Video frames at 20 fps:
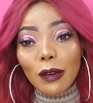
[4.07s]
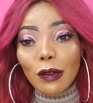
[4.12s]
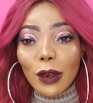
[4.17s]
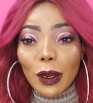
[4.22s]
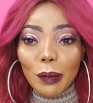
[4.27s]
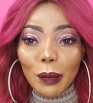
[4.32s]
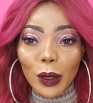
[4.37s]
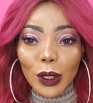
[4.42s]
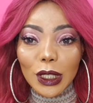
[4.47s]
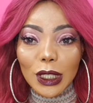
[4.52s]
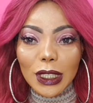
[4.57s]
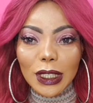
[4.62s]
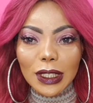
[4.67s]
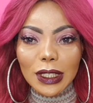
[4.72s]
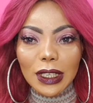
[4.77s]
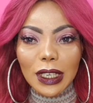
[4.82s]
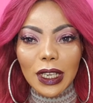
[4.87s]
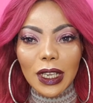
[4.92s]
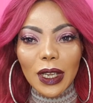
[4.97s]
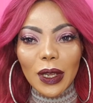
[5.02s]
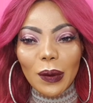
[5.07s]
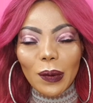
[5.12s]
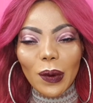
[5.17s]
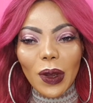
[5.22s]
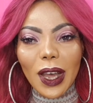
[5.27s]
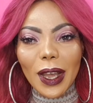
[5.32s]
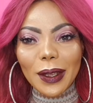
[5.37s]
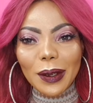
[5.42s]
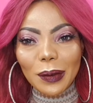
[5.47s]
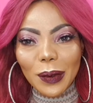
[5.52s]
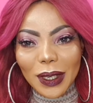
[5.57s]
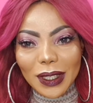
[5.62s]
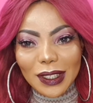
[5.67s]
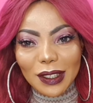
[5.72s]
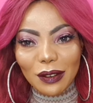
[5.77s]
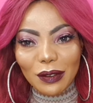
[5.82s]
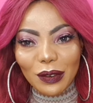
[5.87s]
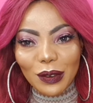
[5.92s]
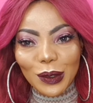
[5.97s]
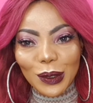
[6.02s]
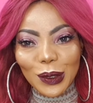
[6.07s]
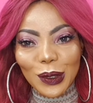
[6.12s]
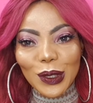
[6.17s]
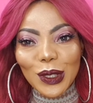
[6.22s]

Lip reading: red button, what are you waiting for?